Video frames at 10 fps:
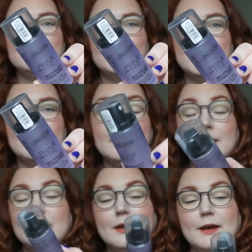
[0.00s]
Spray.
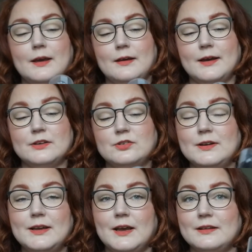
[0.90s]

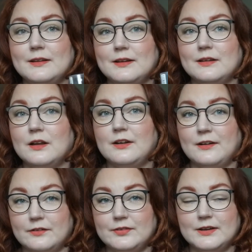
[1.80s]
Actually, I did
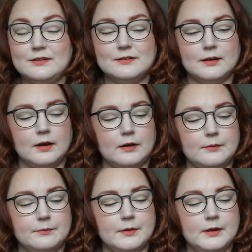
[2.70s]
love this.
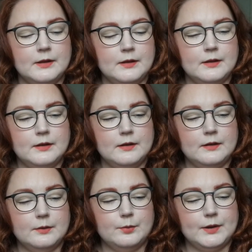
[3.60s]
I'm
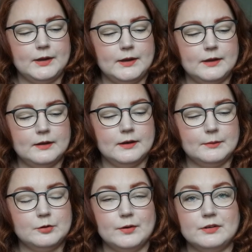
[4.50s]

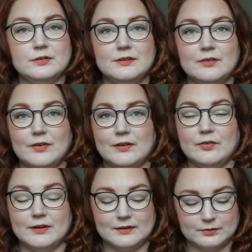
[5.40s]
going to see if I can
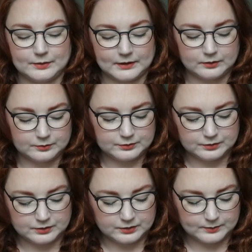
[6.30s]
find this when I go to
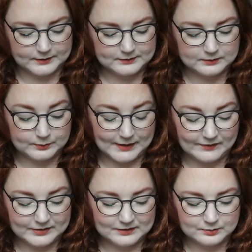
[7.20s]
the US. We
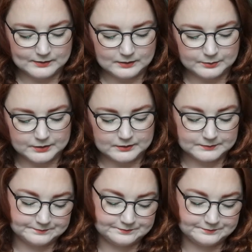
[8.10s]
have it in Sweden, but